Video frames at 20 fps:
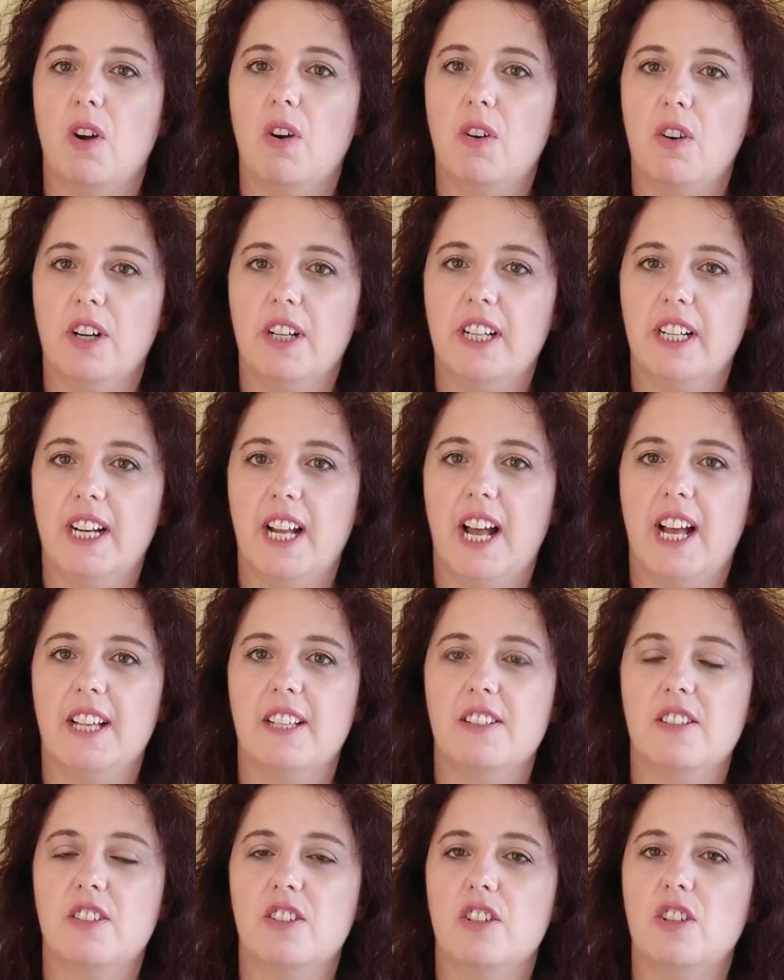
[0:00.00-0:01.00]

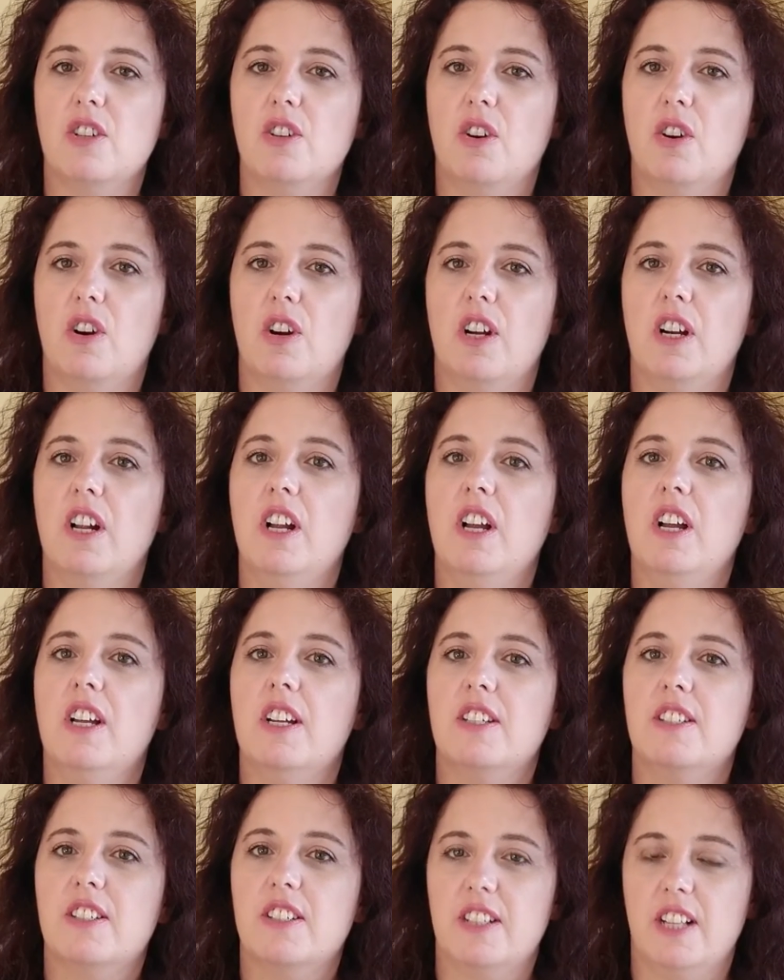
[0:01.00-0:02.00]
organize your
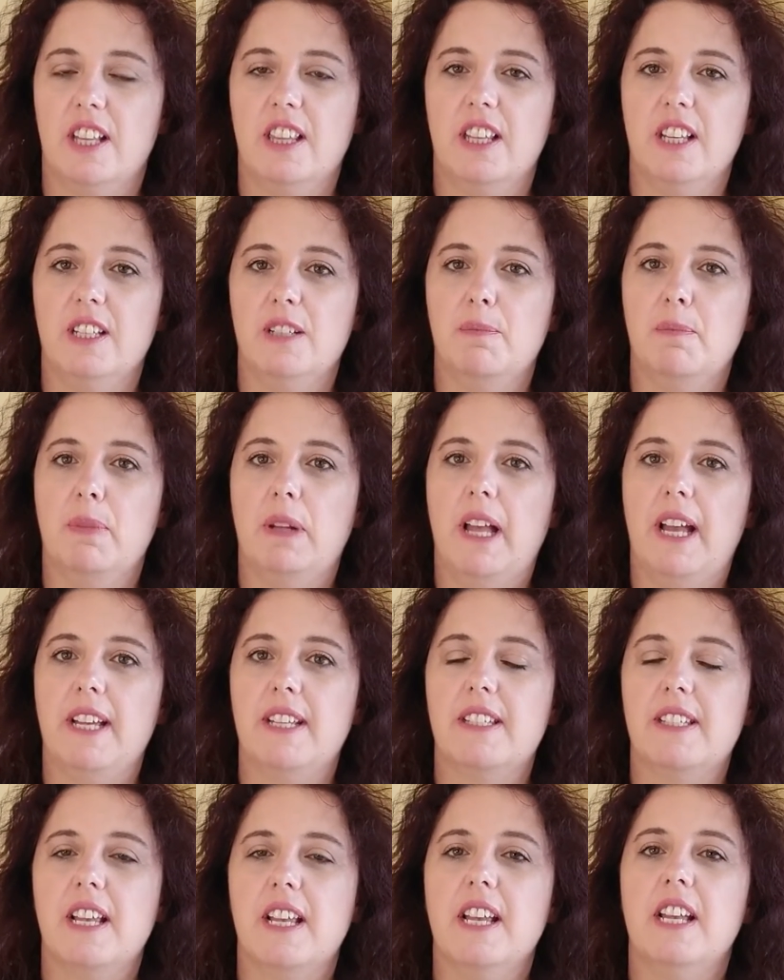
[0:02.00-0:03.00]
studying
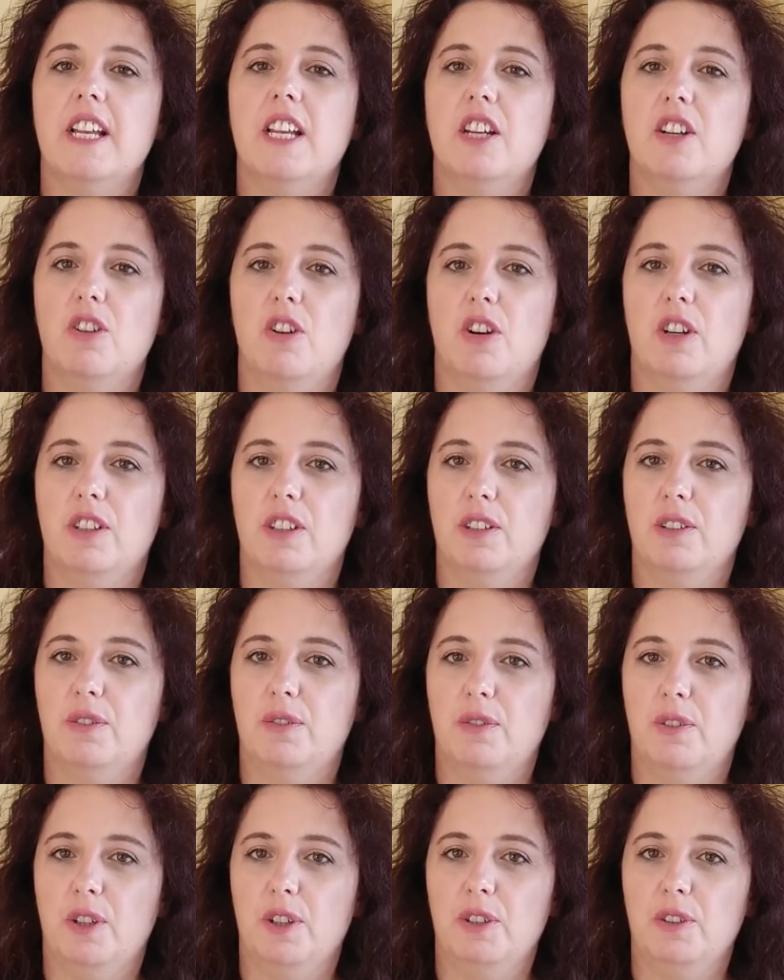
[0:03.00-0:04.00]
place in order
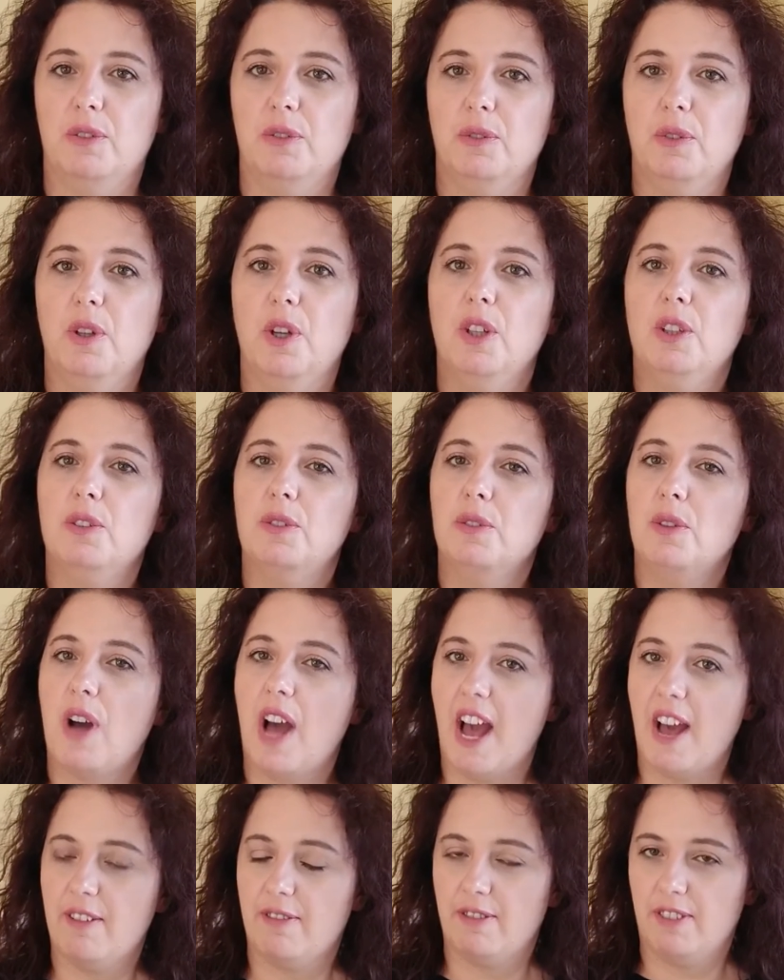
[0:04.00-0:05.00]
for you to
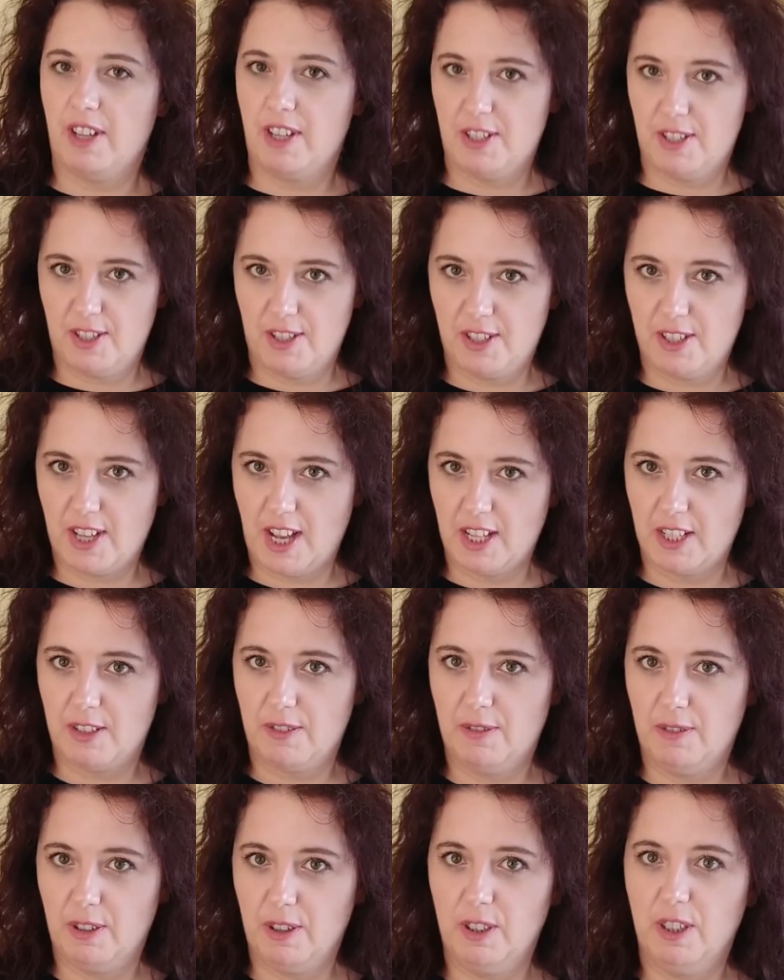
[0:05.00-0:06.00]
have a
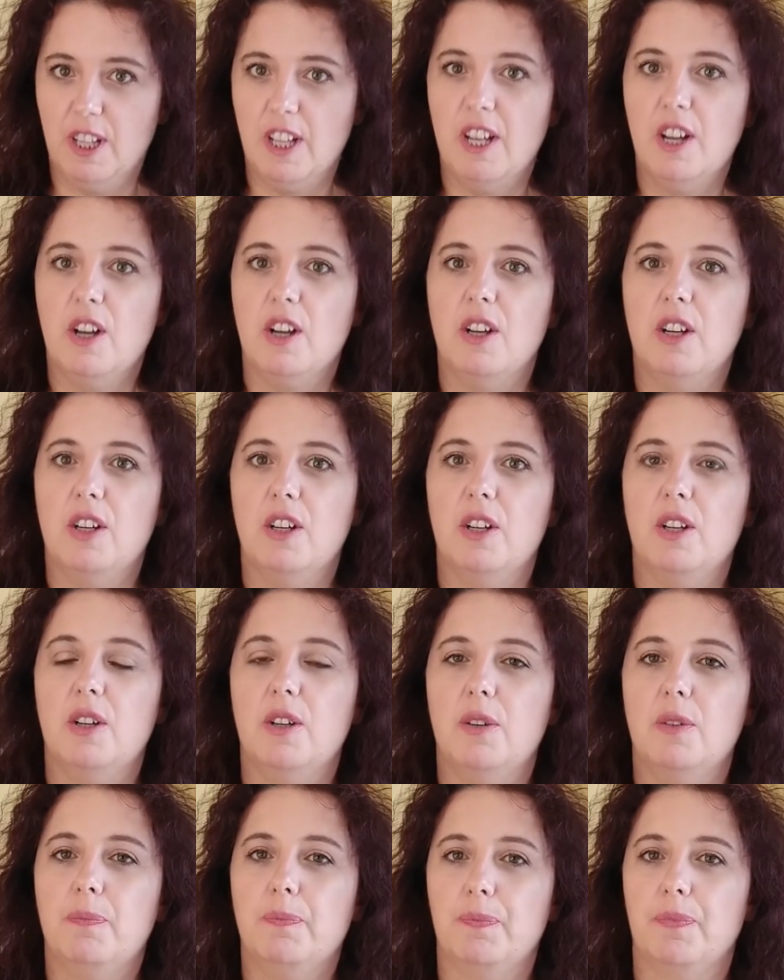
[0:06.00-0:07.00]
successful
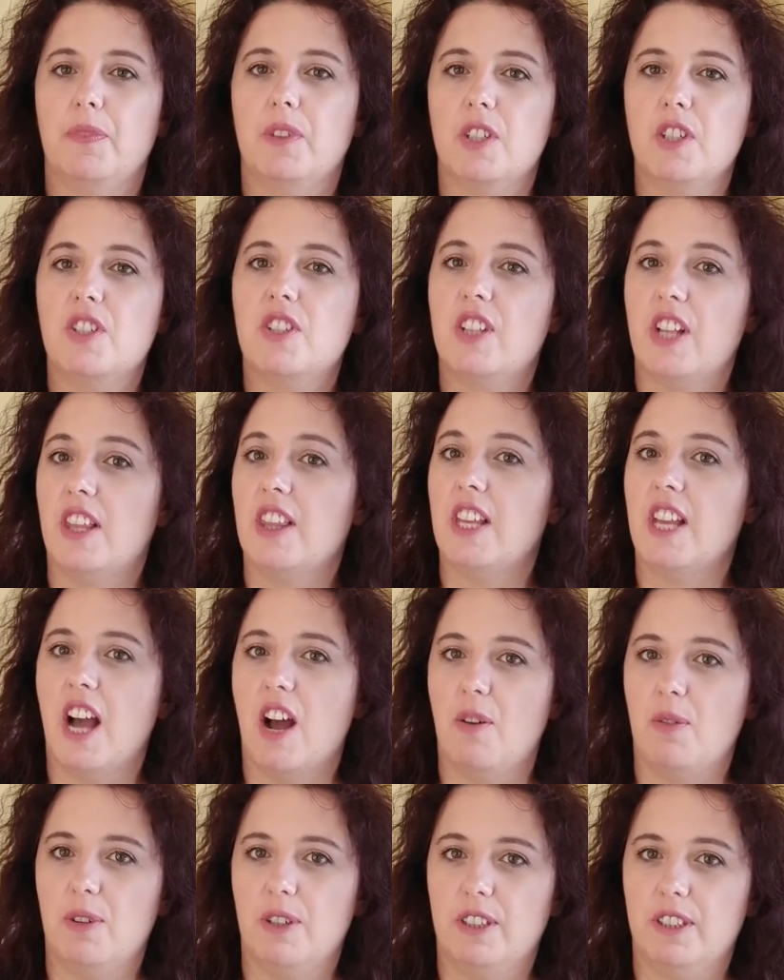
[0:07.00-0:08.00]
study
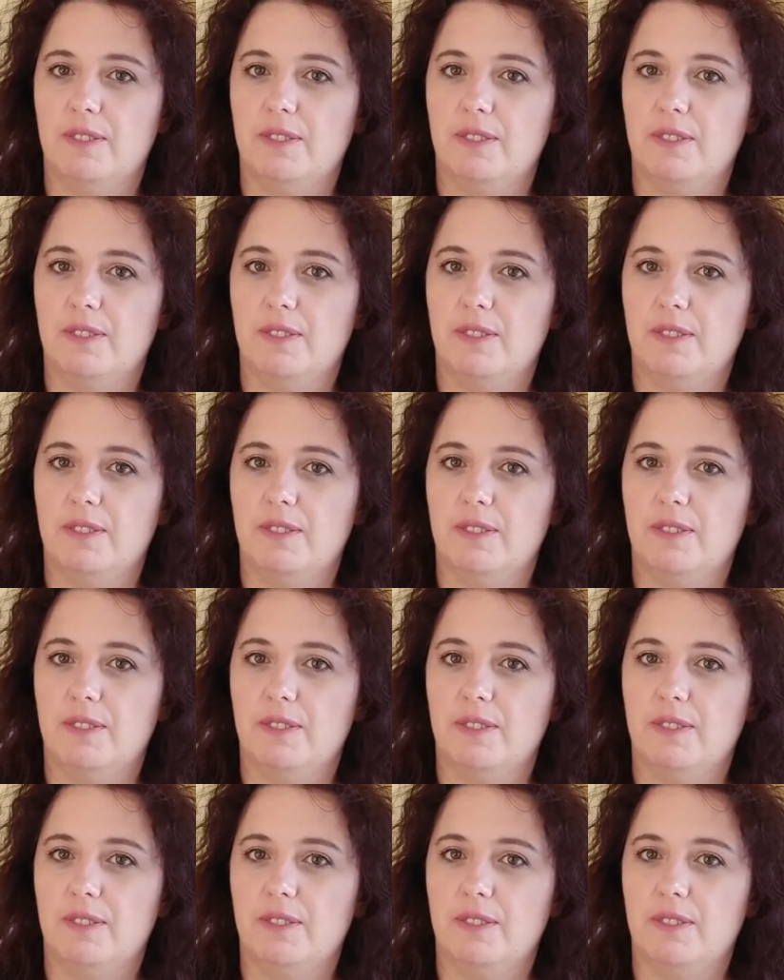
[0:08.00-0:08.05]
hour.